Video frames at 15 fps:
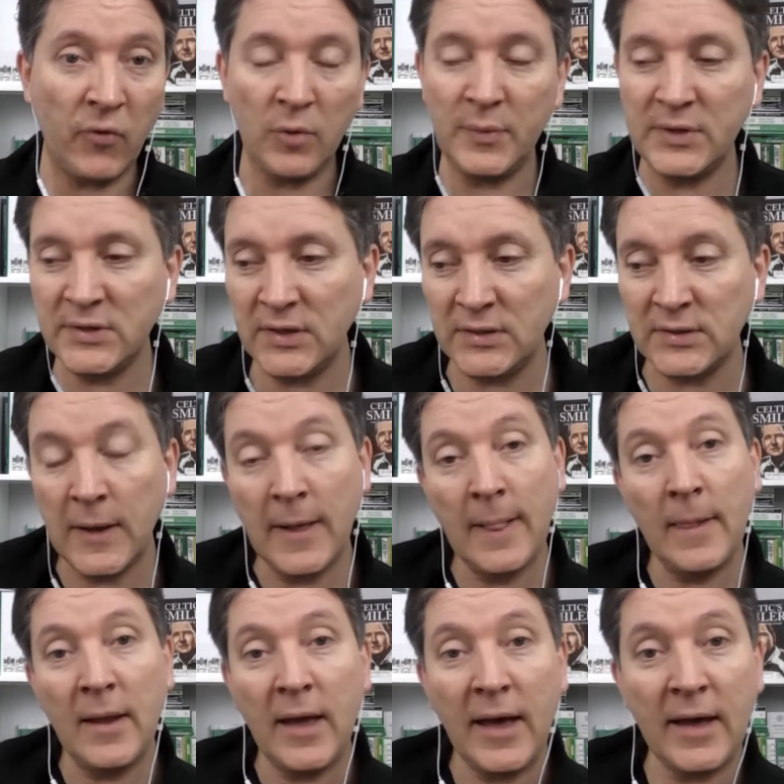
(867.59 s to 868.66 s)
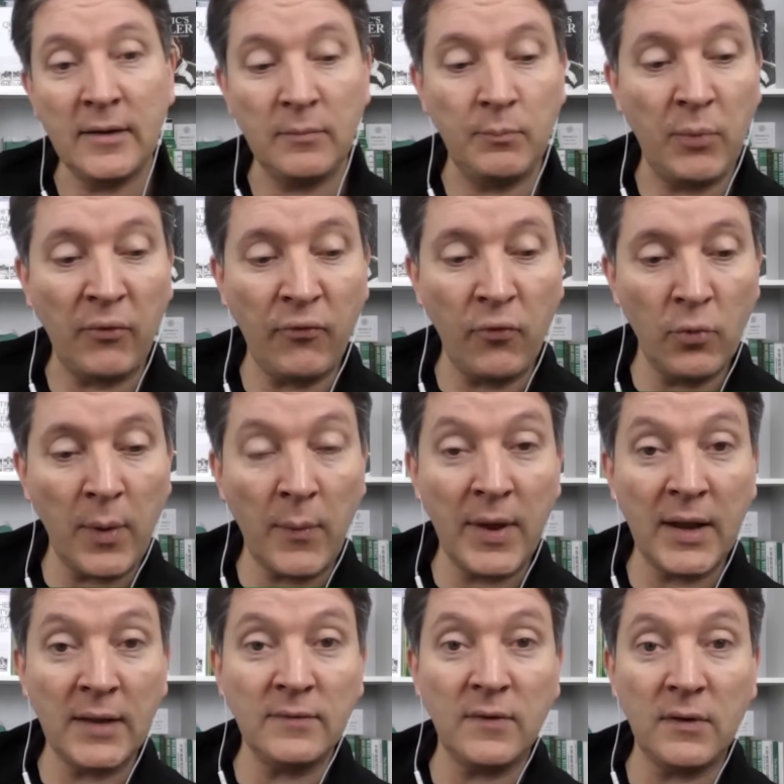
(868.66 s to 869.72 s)
And before we went into
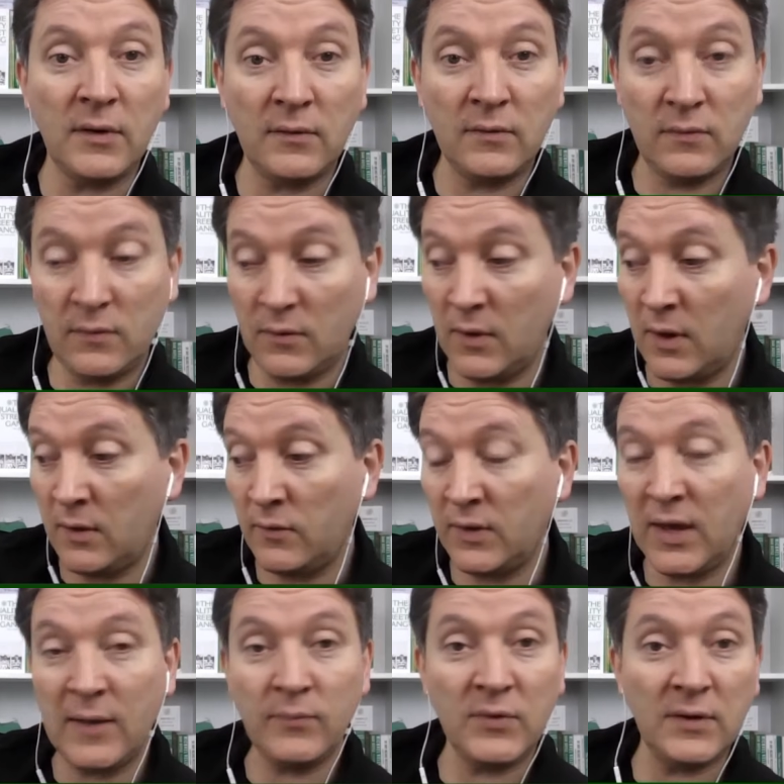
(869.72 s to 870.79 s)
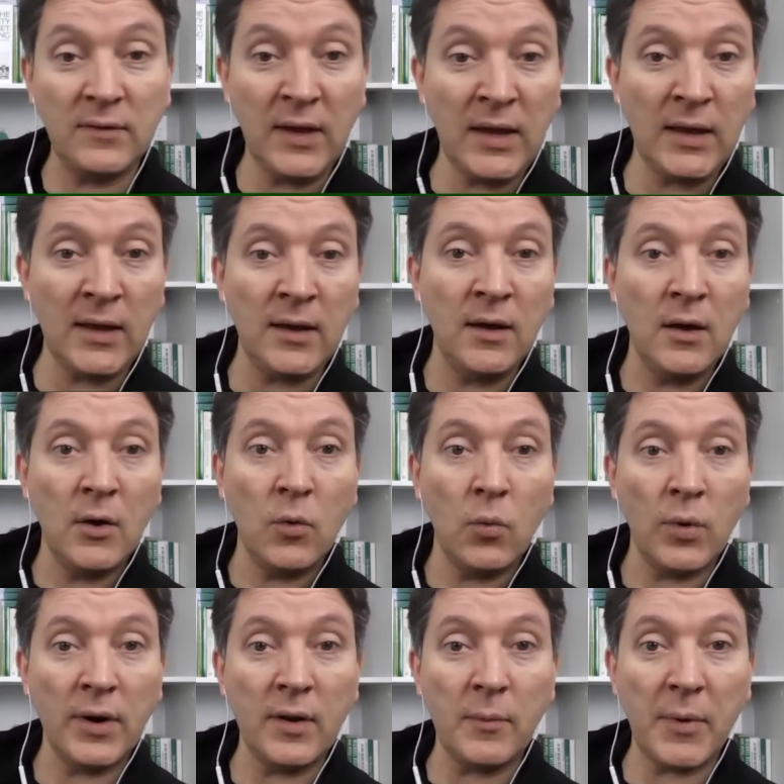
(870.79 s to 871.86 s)
the game today, one of the big points I
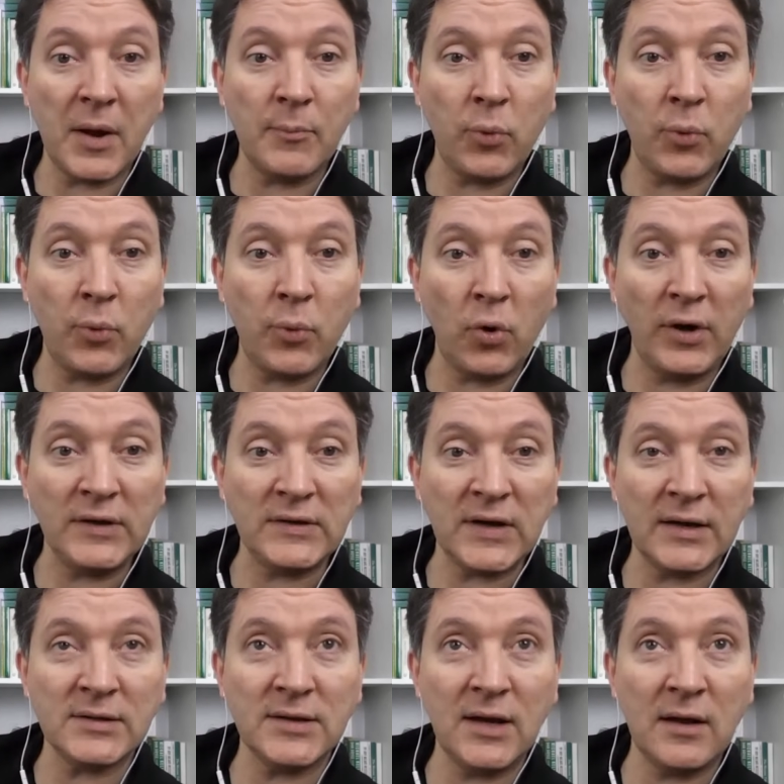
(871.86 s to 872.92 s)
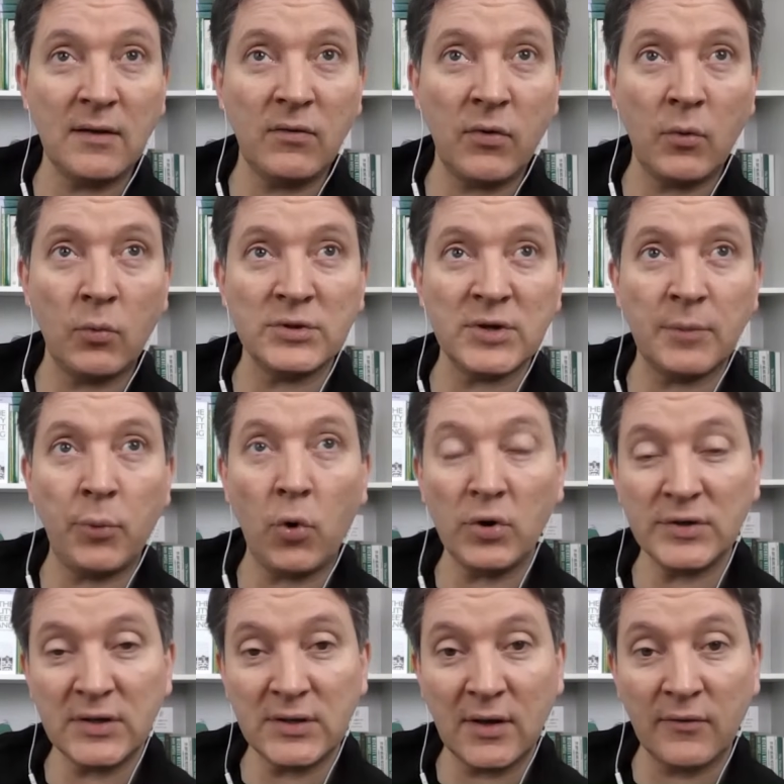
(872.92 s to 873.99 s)
said that was a positive, that was making me feel
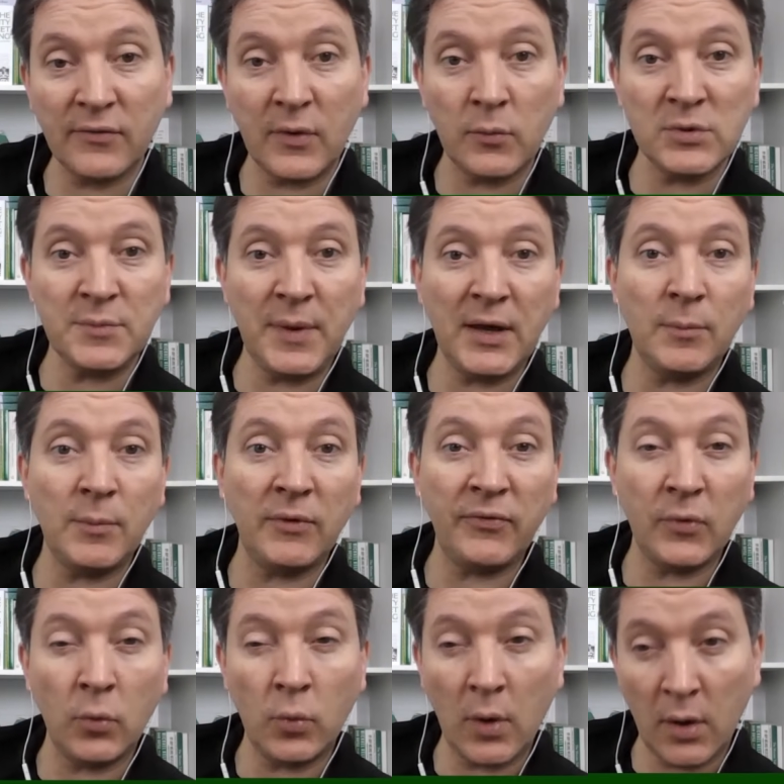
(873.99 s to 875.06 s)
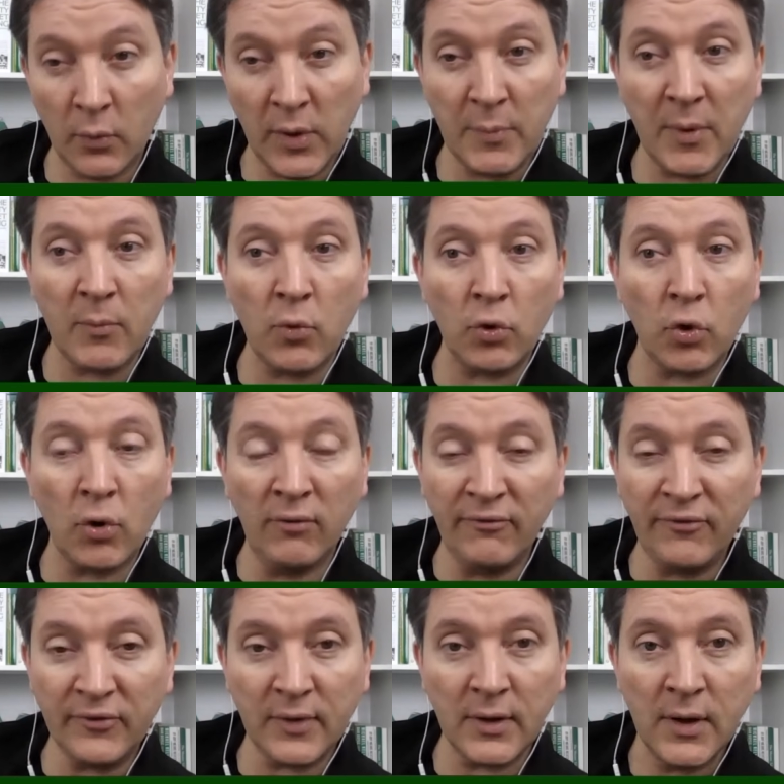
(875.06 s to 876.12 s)
a wee bit more confident, was the fact
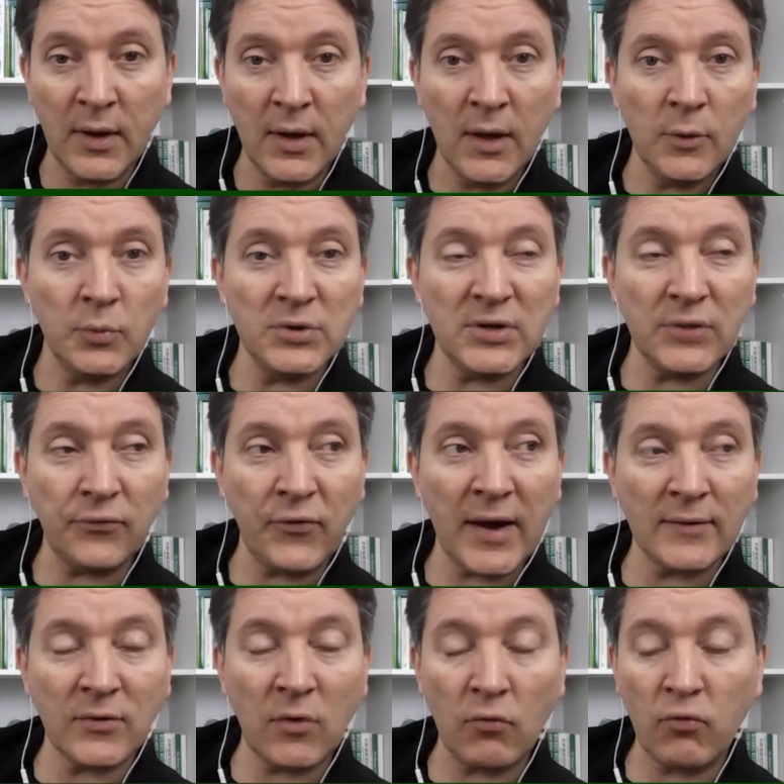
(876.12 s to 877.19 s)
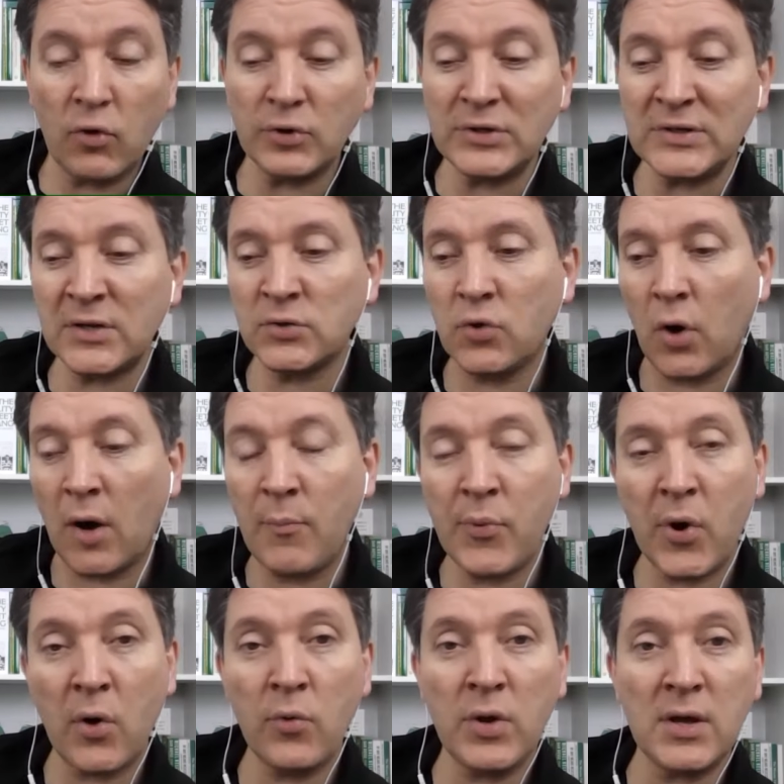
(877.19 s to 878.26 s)
that Rodgers has got a brilliant record in
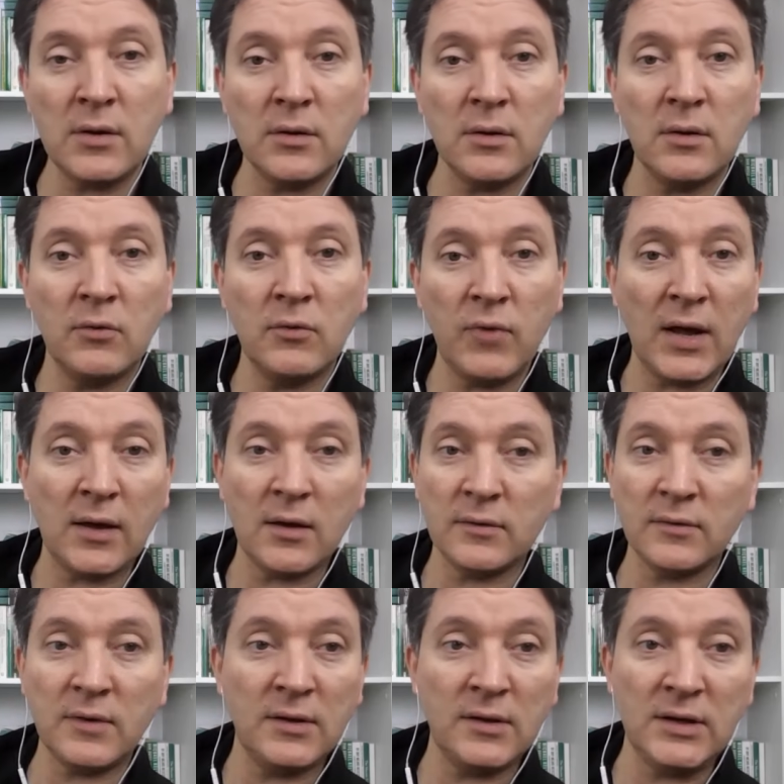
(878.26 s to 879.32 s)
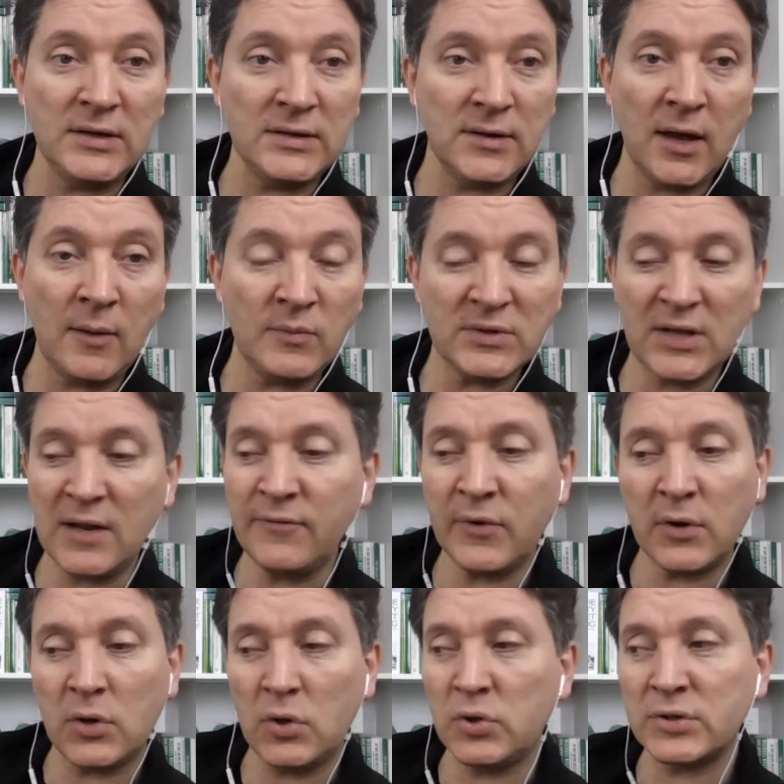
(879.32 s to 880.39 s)
these games, never lost a Glasgow
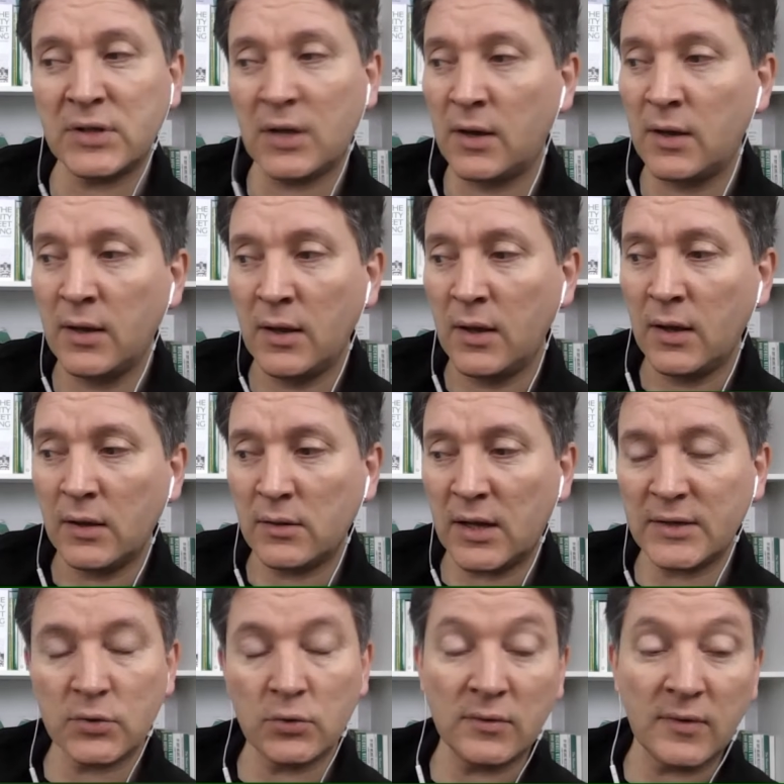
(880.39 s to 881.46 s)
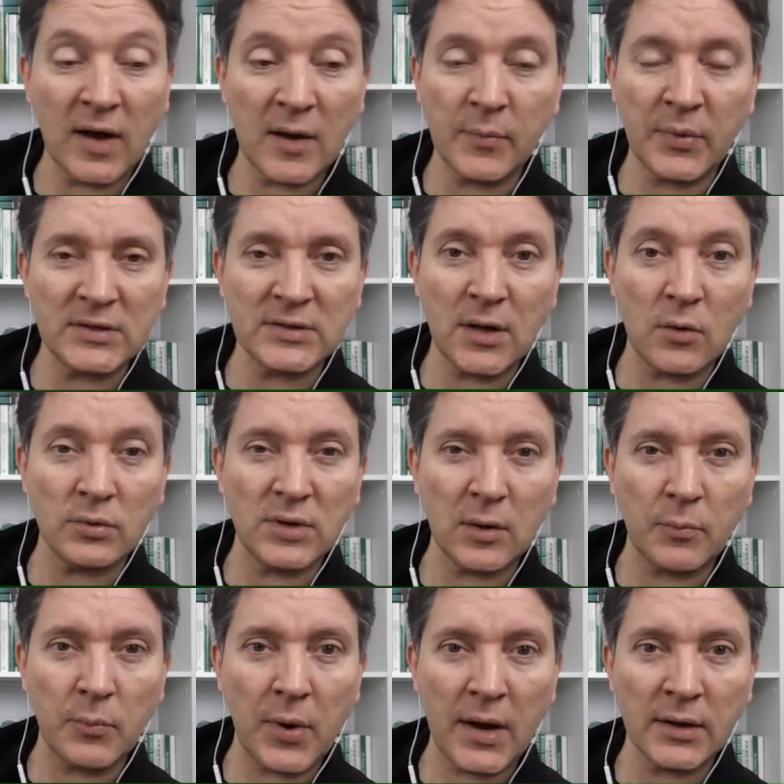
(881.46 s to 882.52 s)
derby at Celtic Park. He's got a
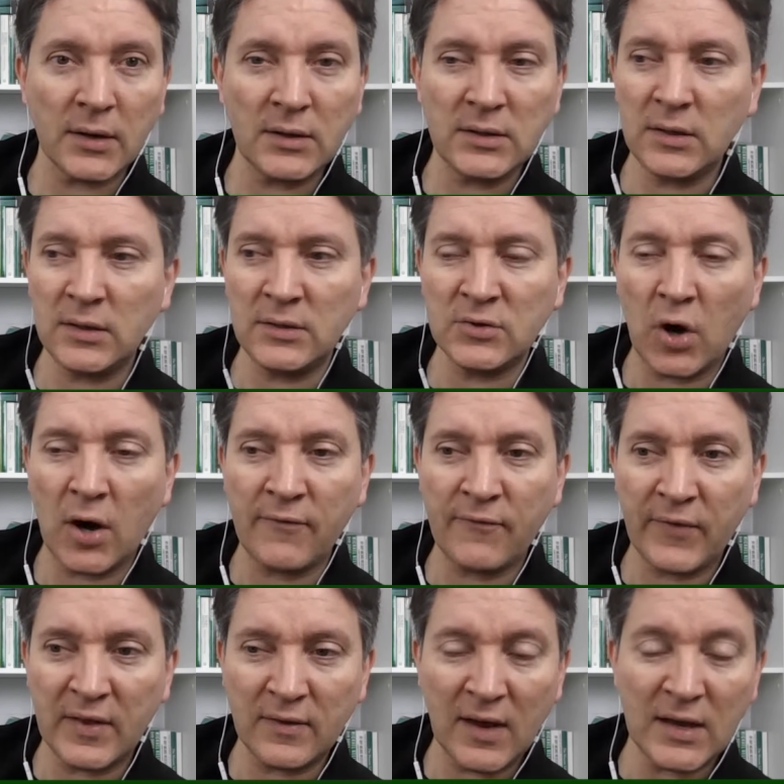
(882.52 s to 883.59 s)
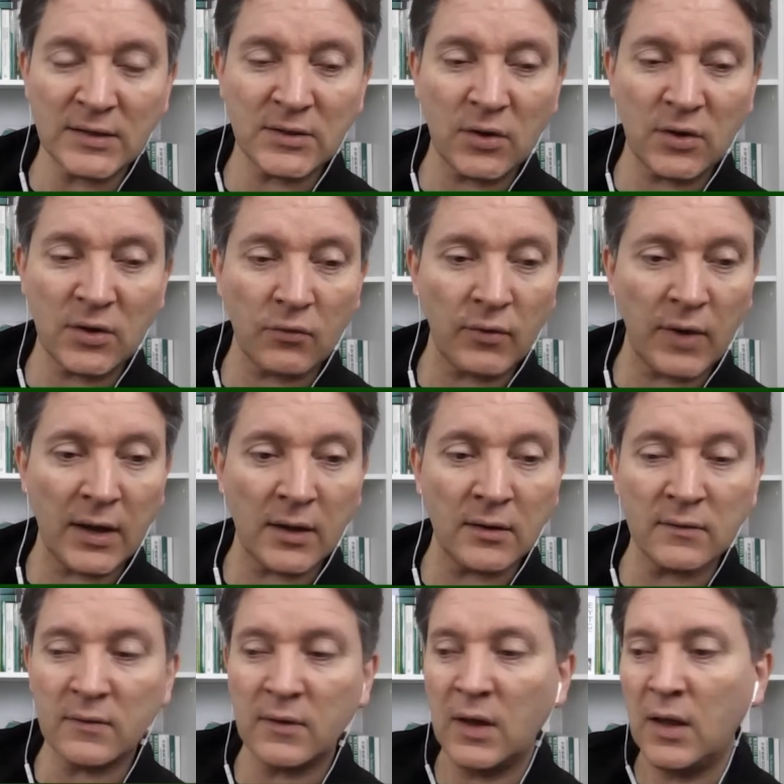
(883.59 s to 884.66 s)
fantastic record. He's come up against a few
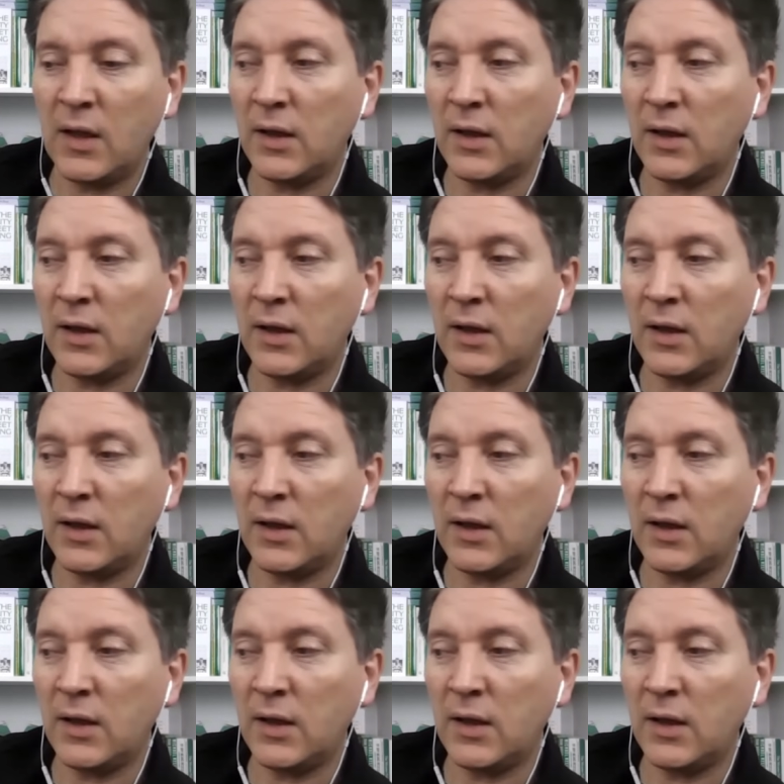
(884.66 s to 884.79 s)
managers.